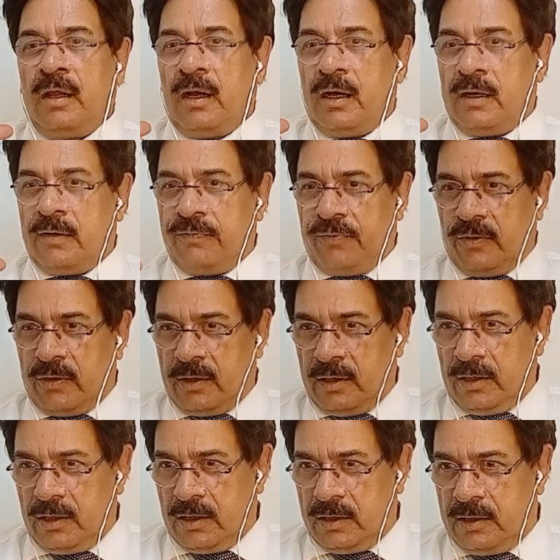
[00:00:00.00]
and for
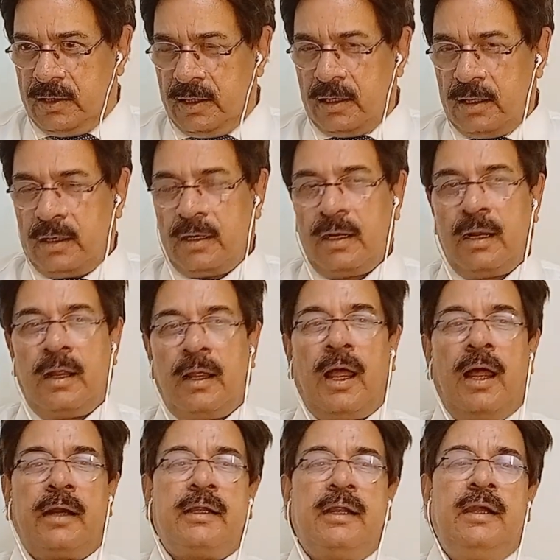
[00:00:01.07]
their
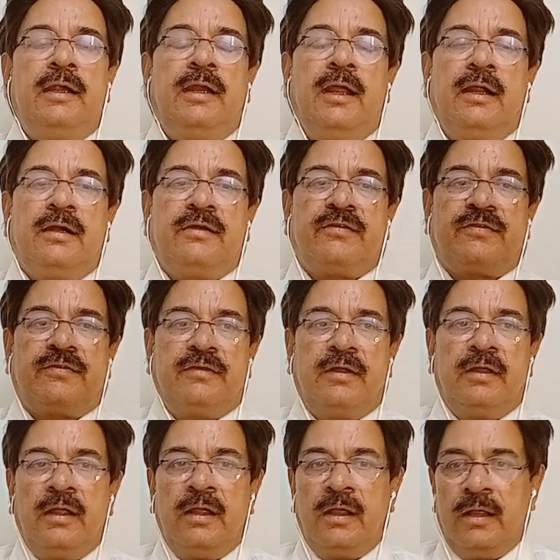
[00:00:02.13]
architects.
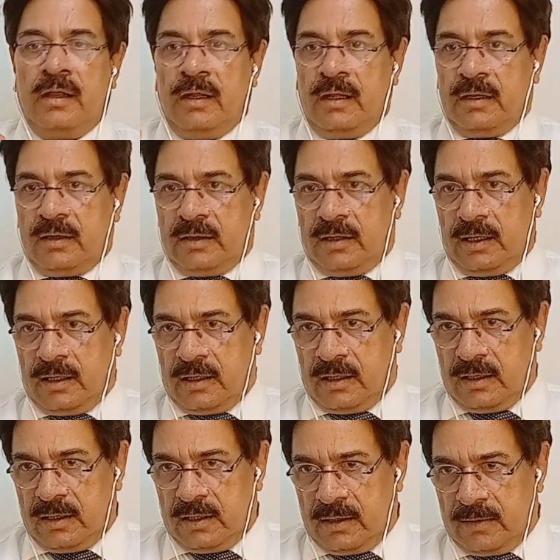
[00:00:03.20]
Then